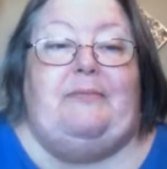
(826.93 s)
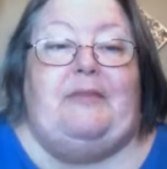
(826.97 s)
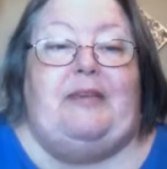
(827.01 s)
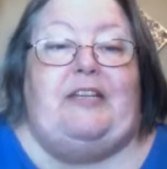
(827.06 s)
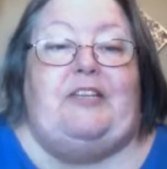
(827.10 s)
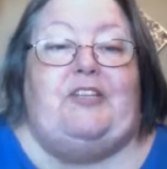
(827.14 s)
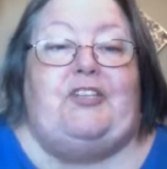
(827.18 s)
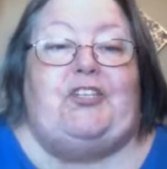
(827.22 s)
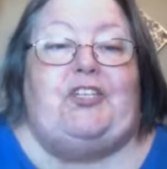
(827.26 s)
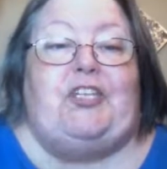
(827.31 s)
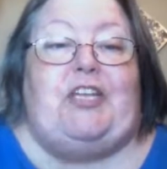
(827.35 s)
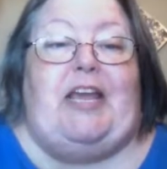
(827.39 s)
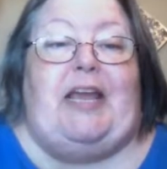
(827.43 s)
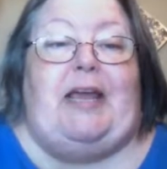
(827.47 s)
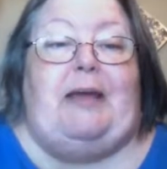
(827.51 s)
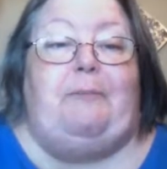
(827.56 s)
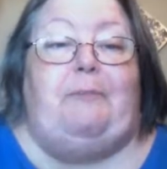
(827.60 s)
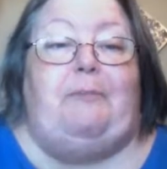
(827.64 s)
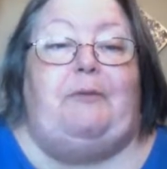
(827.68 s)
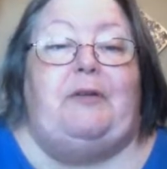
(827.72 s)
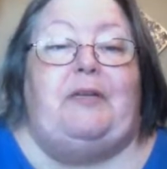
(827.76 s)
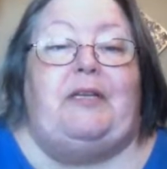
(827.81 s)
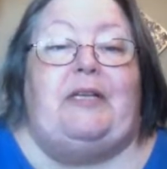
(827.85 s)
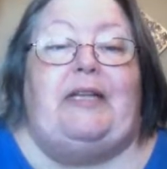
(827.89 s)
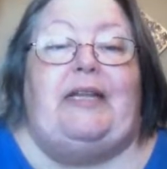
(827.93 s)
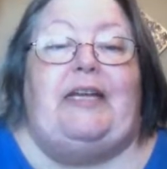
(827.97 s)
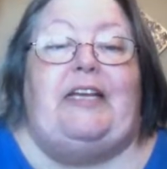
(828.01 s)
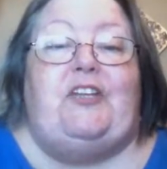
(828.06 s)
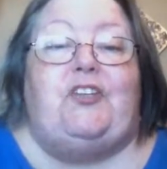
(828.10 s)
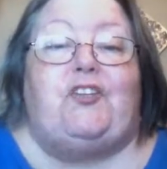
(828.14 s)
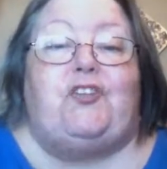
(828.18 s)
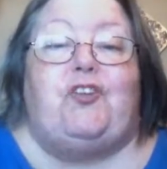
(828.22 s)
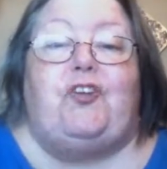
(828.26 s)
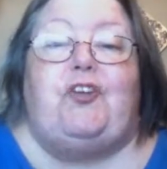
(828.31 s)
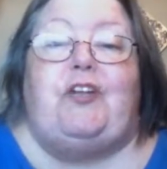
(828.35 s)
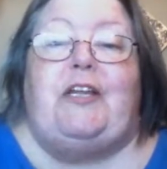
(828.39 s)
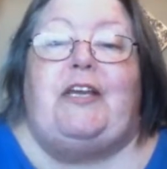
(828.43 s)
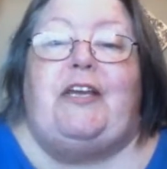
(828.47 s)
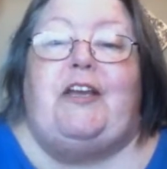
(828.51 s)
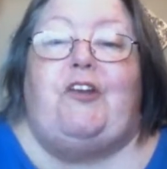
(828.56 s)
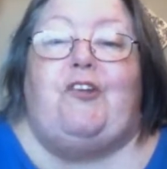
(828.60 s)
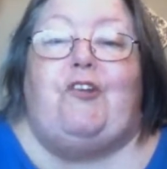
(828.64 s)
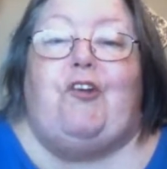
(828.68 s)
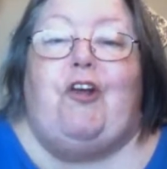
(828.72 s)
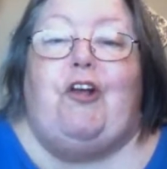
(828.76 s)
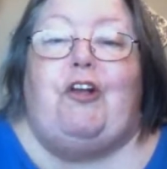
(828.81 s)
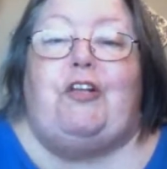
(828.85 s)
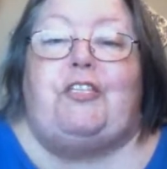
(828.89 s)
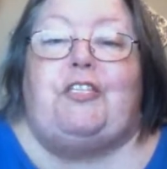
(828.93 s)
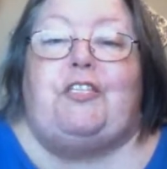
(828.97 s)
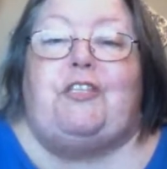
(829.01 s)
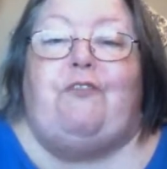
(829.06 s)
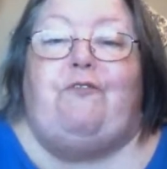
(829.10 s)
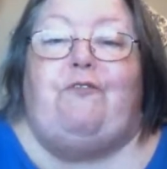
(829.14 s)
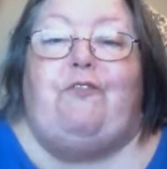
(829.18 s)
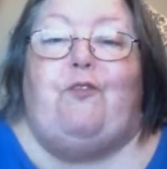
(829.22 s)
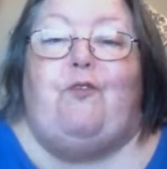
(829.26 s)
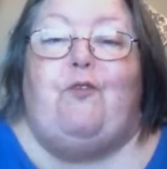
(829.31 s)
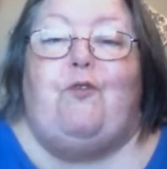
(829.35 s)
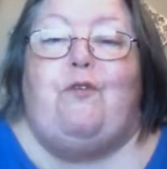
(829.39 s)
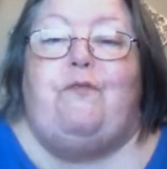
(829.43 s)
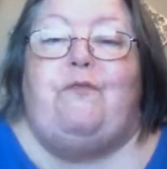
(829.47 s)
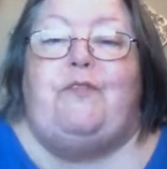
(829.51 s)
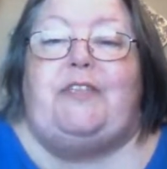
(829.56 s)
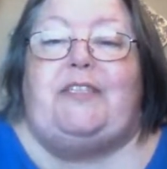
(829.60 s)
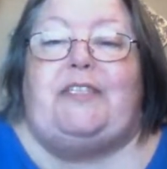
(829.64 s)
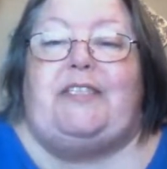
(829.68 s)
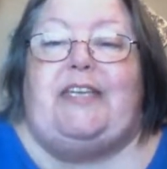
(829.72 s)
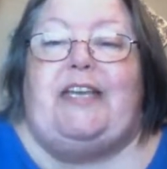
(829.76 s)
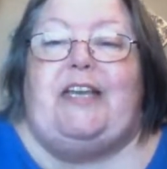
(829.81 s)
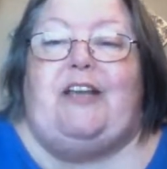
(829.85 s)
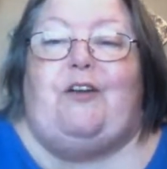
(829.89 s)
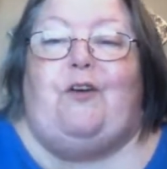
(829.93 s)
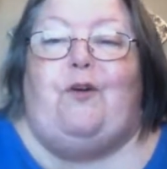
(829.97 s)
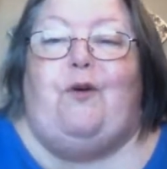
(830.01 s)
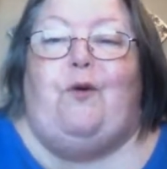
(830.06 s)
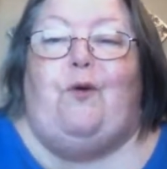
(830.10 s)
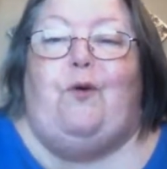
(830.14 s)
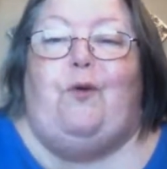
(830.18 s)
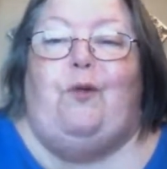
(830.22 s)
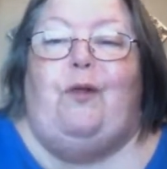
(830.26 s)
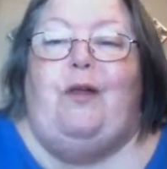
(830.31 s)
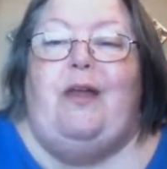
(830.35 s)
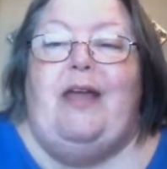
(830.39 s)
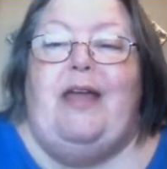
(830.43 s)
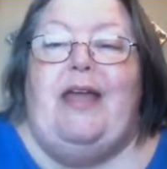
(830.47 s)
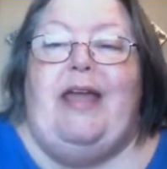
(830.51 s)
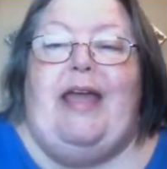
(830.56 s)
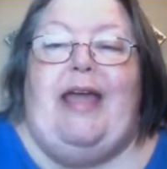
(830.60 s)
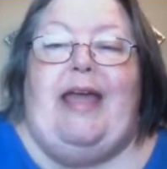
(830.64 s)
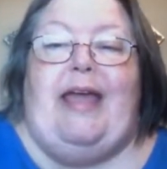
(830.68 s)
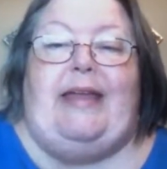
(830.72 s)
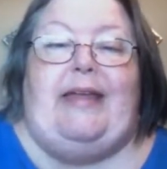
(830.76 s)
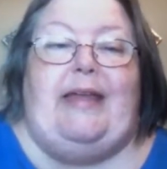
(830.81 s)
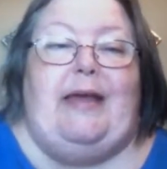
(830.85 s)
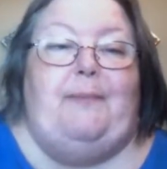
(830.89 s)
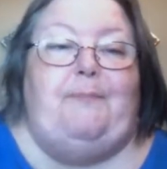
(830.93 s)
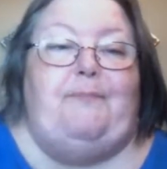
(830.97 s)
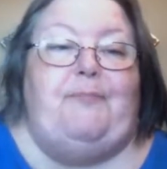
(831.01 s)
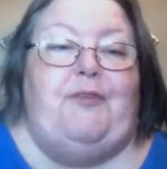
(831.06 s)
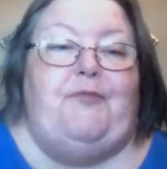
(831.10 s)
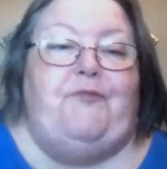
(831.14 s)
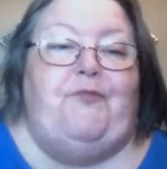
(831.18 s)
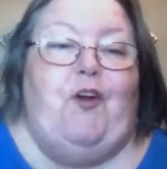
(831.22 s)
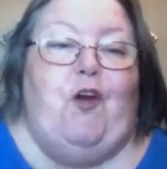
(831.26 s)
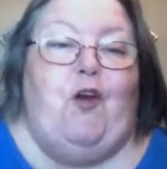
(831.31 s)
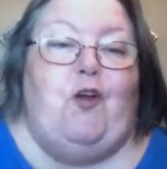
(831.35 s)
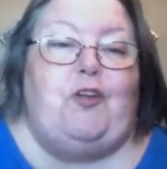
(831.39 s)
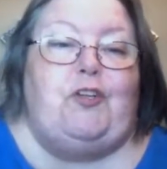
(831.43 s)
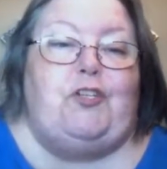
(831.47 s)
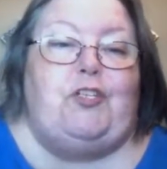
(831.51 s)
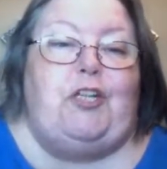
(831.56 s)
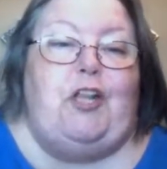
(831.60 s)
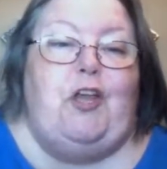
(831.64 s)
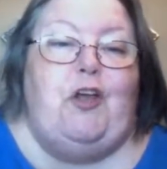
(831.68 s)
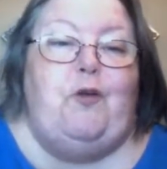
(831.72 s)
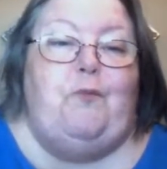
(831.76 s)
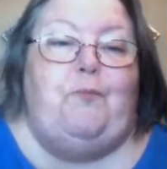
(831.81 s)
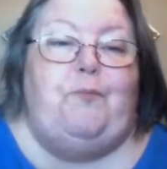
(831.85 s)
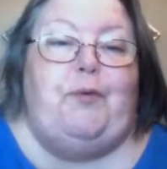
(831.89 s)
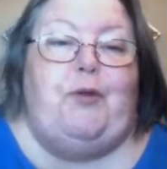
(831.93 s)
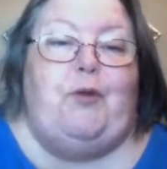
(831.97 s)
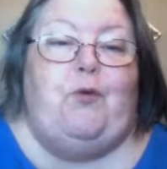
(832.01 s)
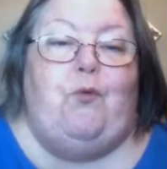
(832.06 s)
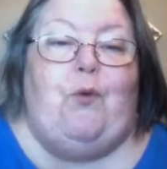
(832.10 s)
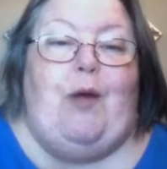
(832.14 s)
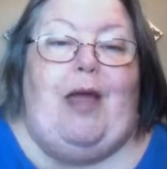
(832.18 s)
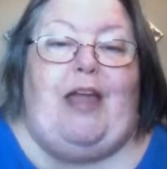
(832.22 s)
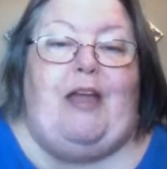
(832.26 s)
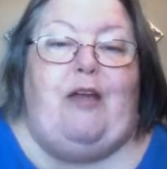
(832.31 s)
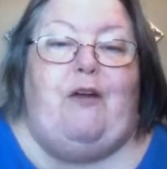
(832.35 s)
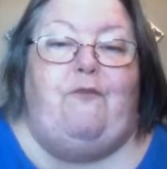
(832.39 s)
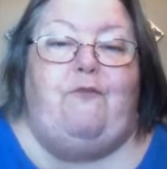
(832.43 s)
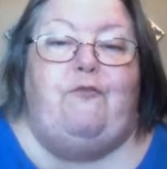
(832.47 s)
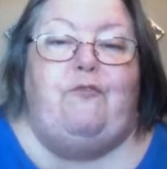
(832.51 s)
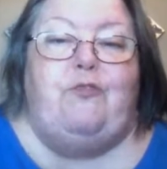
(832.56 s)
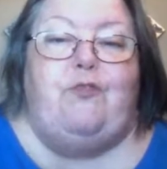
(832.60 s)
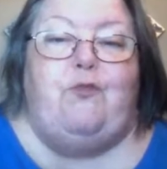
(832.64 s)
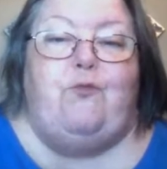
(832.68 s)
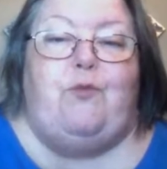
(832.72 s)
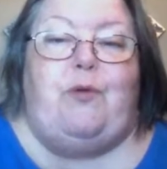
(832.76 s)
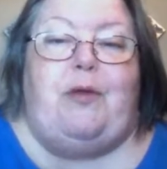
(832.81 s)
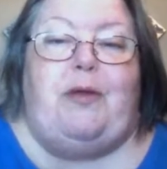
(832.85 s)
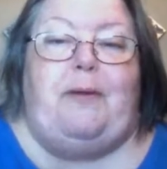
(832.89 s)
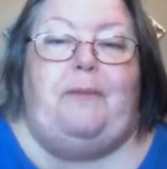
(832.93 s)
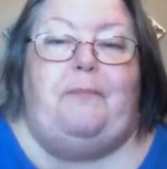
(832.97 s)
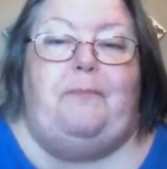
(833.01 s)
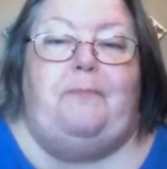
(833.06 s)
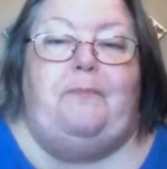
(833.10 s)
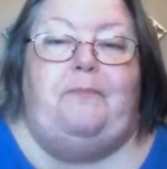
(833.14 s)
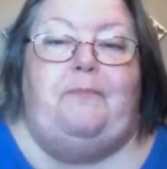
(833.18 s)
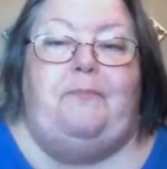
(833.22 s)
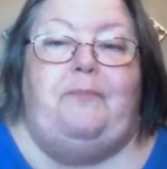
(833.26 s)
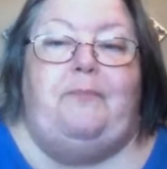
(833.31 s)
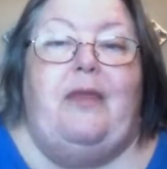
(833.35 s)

Then she ambled leisurely across the floor of the sinkhole and up the far slope and away over the rim,